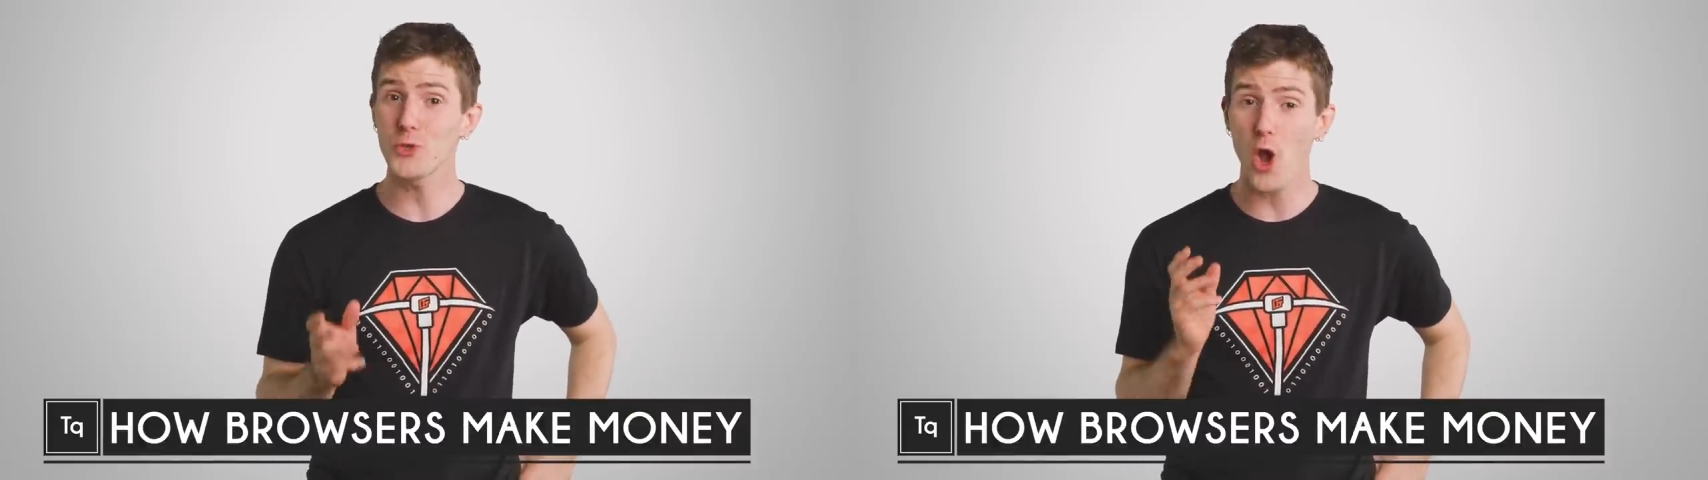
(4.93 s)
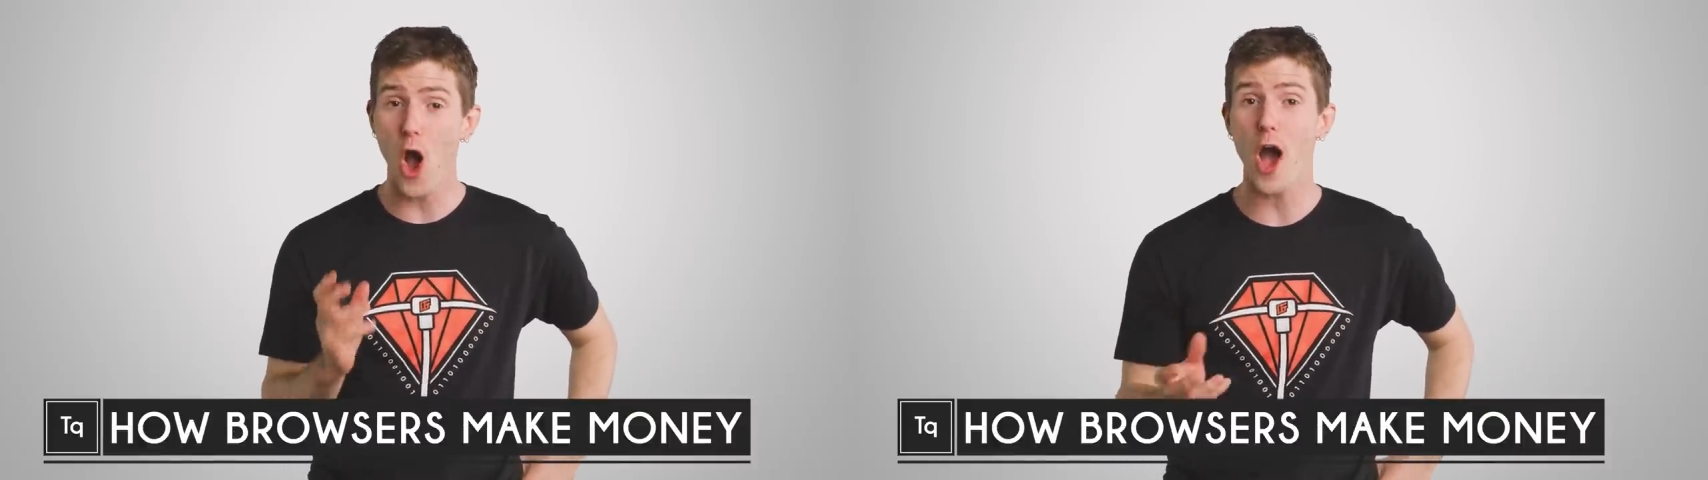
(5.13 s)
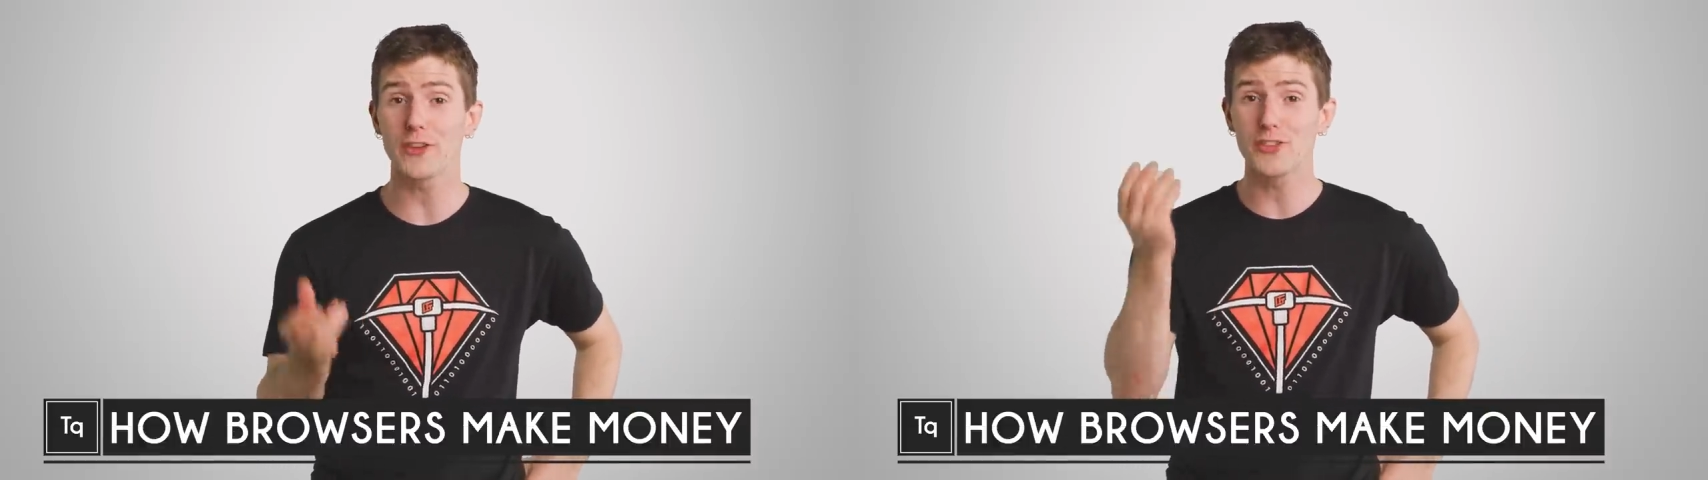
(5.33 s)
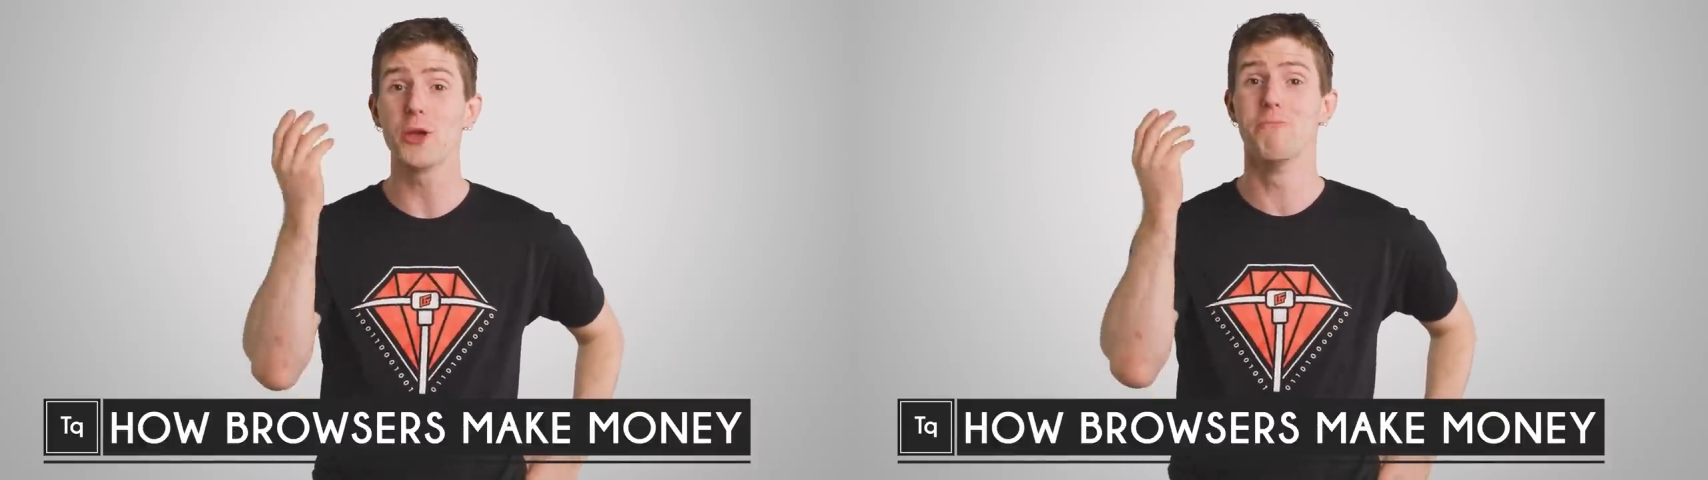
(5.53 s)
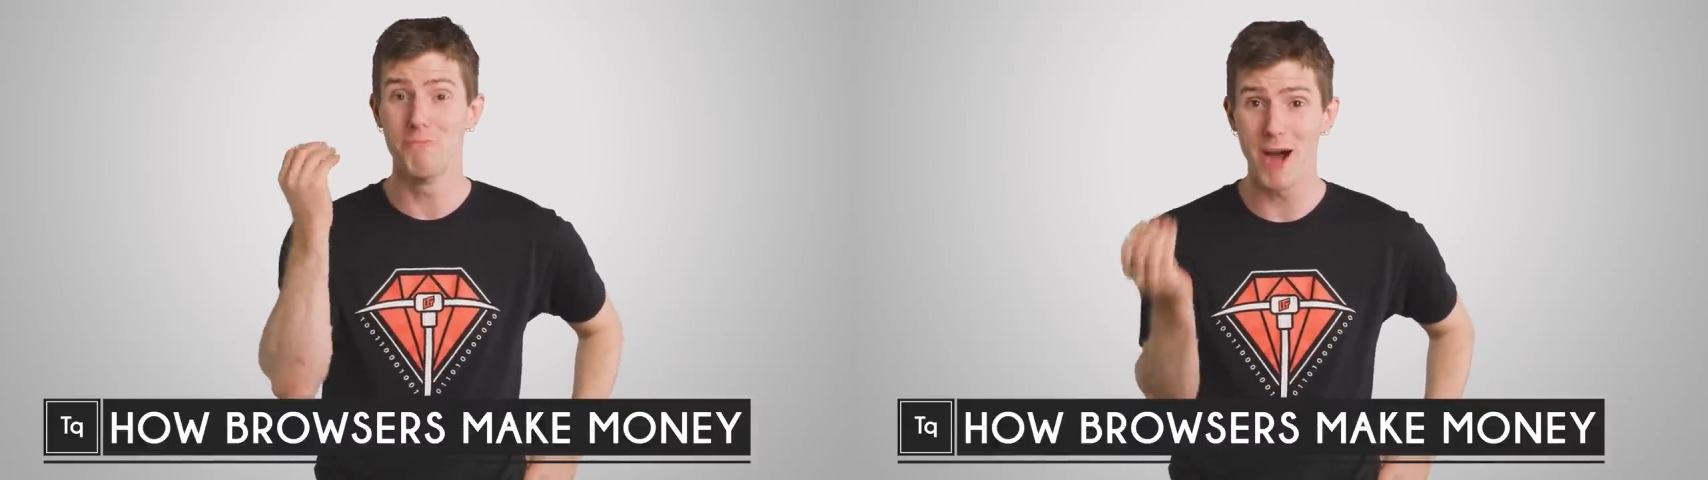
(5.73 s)
cost
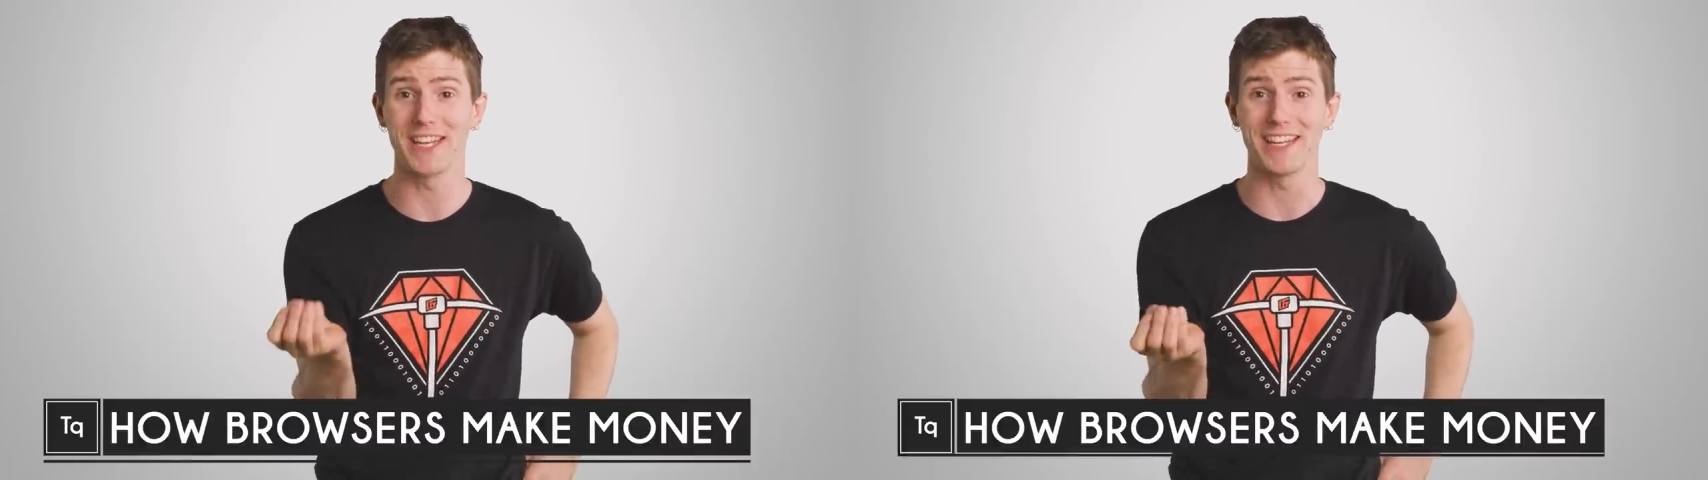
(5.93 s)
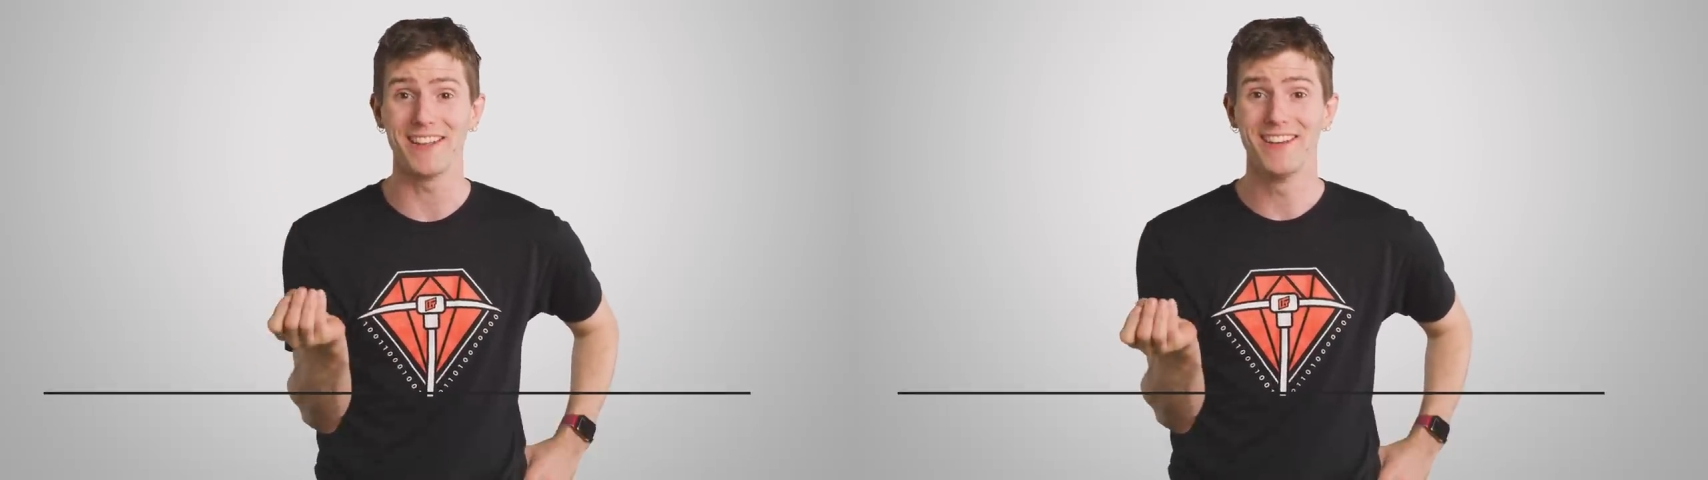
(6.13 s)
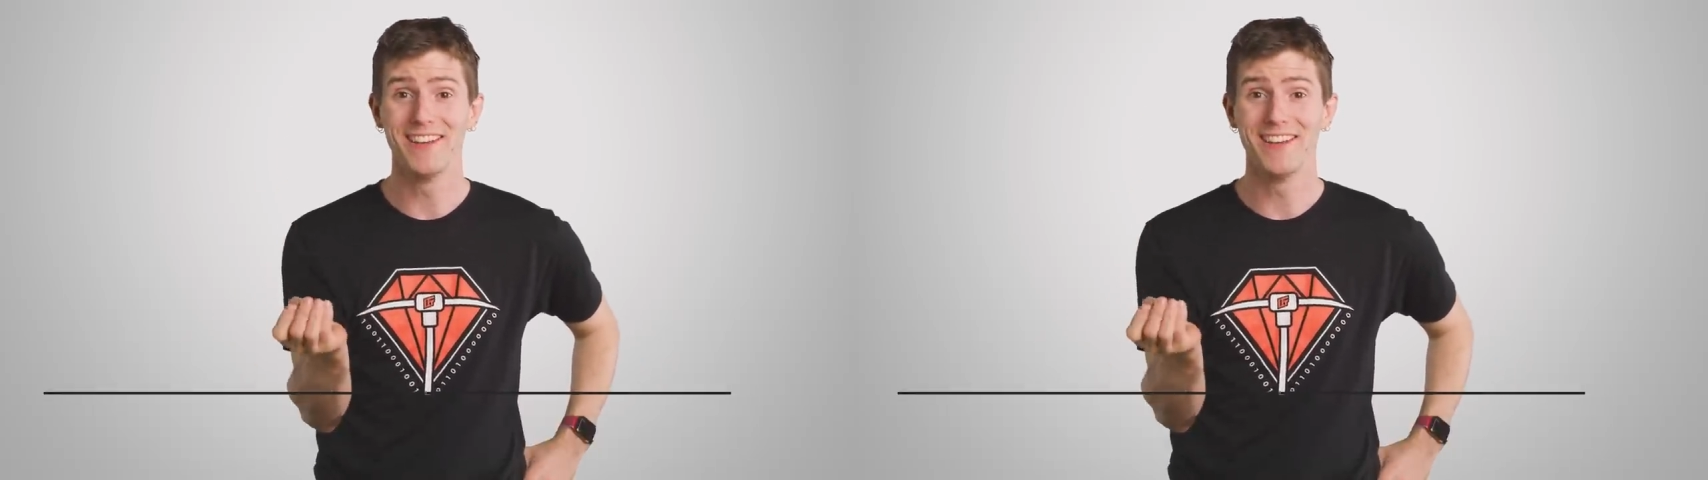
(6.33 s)
money.